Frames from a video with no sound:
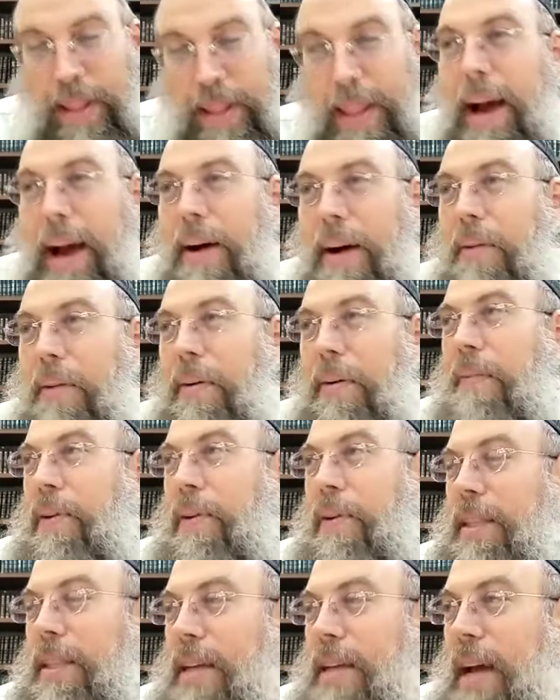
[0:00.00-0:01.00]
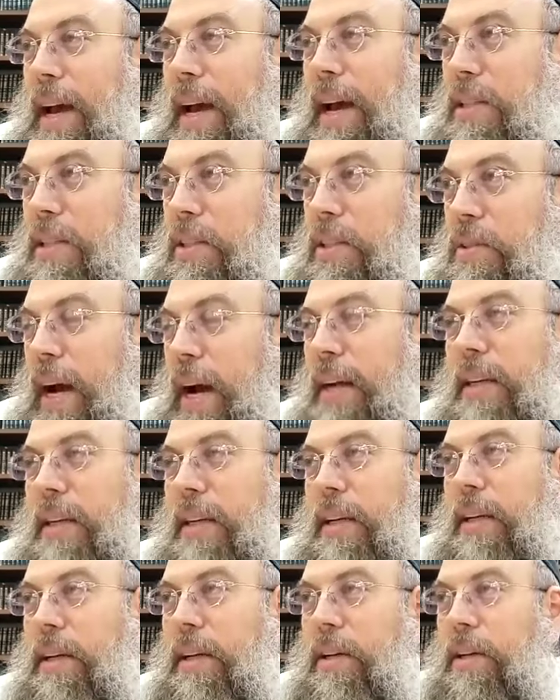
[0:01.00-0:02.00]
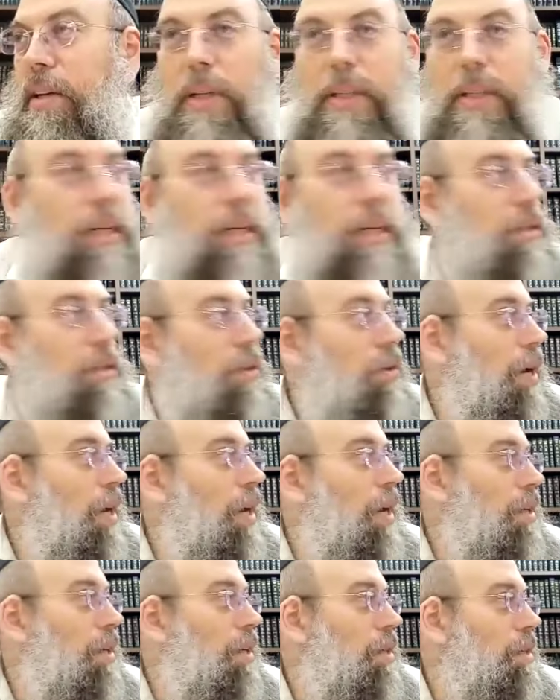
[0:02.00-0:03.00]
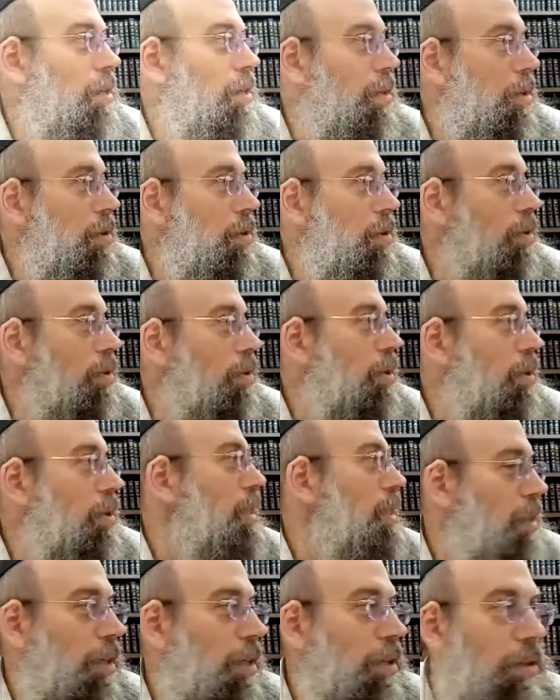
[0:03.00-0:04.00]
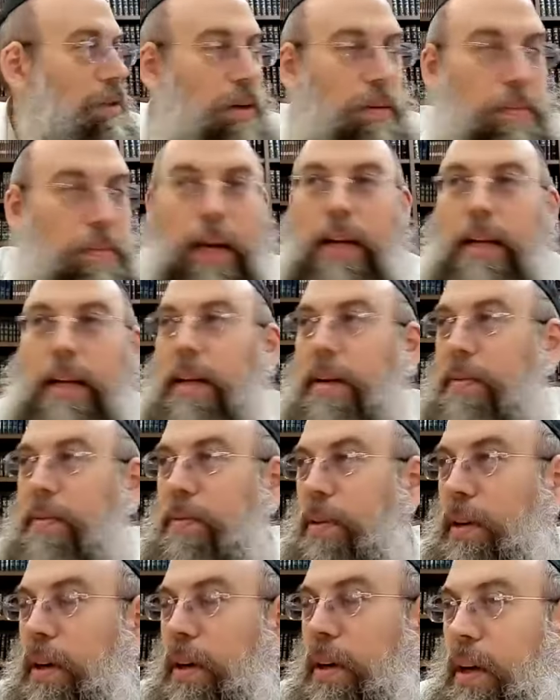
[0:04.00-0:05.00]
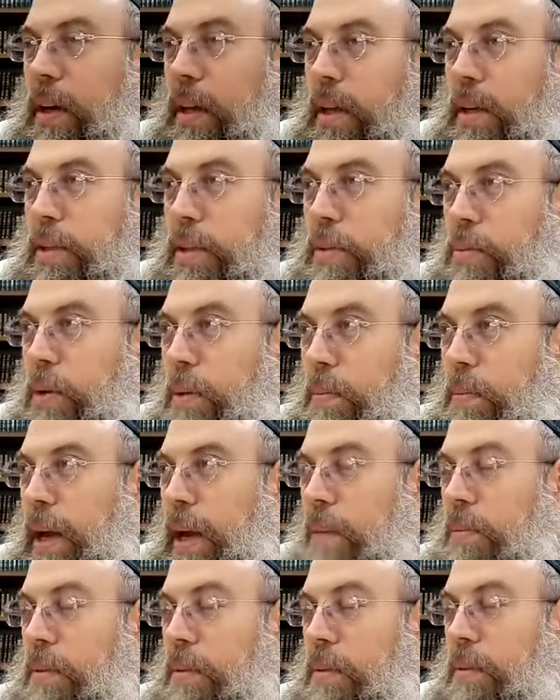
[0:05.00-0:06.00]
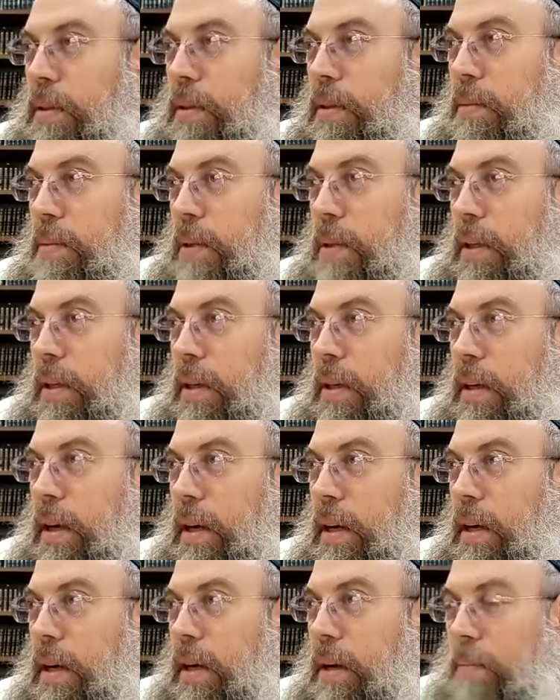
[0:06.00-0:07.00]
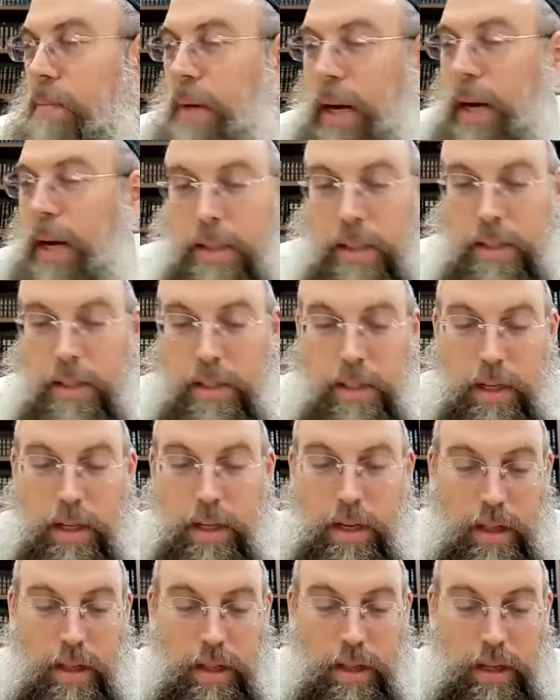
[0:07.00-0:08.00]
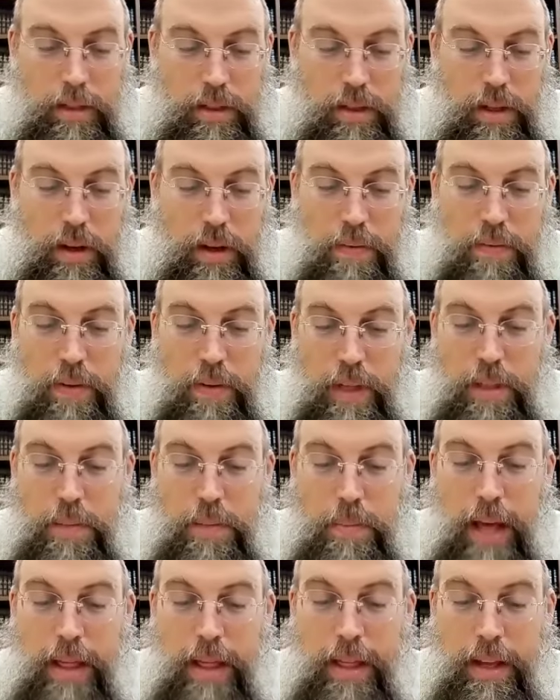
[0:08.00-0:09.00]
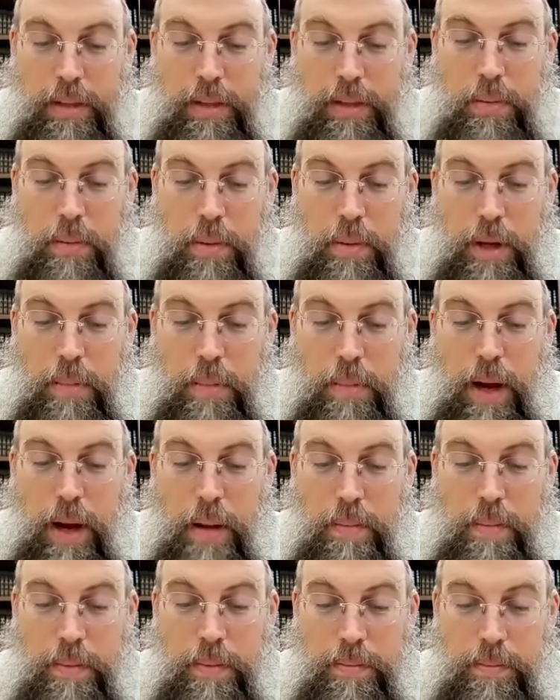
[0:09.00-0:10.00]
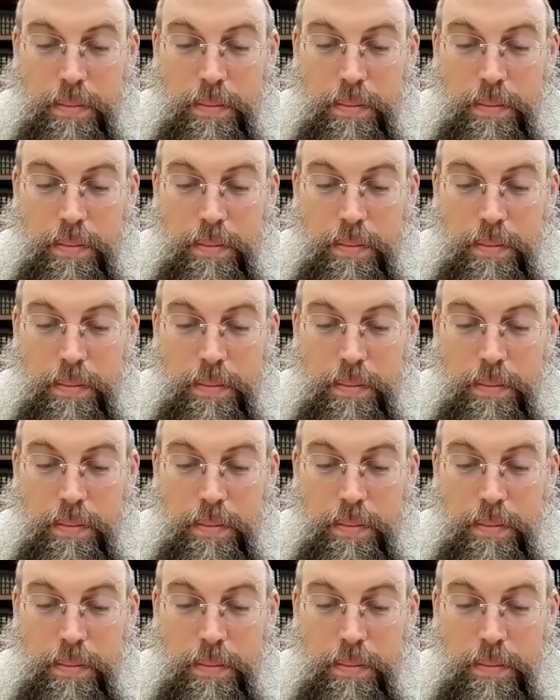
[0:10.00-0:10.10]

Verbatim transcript: now, if you can t- extract it in court, then it's already considered yours and it's in your domain, and therefore you would be able to be um, uh, makdash And so, therefore, this bathhouse would be a problem.